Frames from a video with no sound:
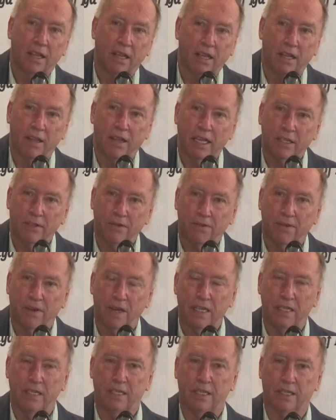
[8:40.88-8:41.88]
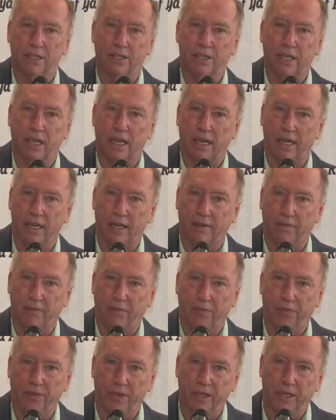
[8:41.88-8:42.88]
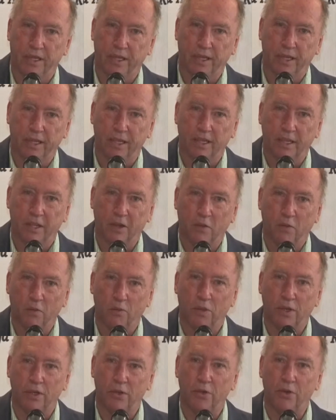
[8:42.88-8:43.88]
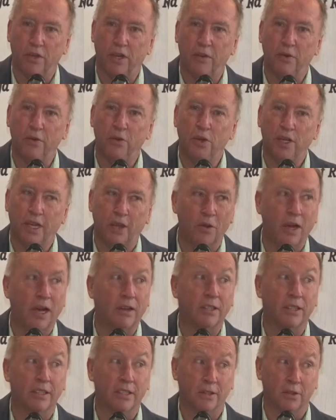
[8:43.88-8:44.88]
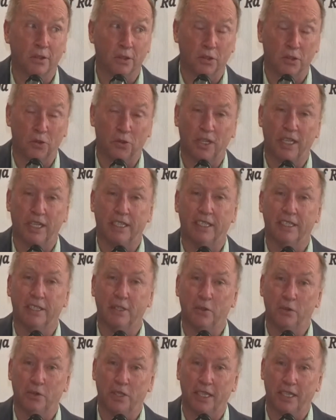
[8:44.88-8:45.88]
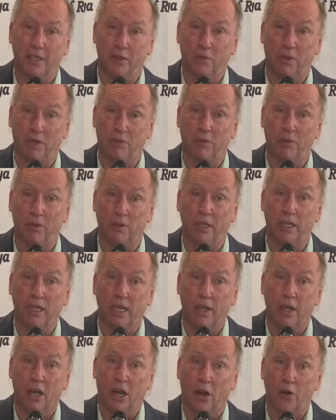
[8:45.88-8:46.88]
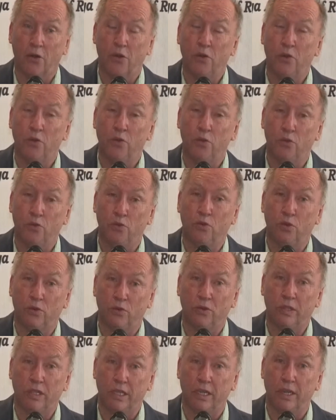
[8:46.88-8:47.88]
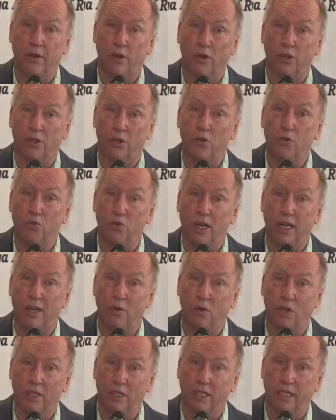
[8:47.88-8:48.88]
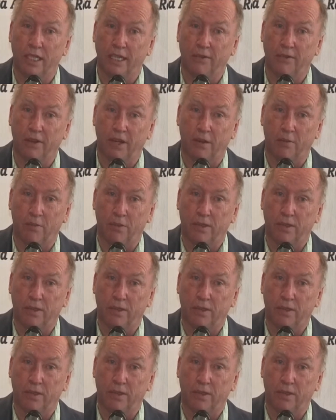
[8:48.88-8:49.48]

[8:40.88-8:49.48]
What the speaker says: That's fine to say. But you go out into the street and you say to people, do you really want to give up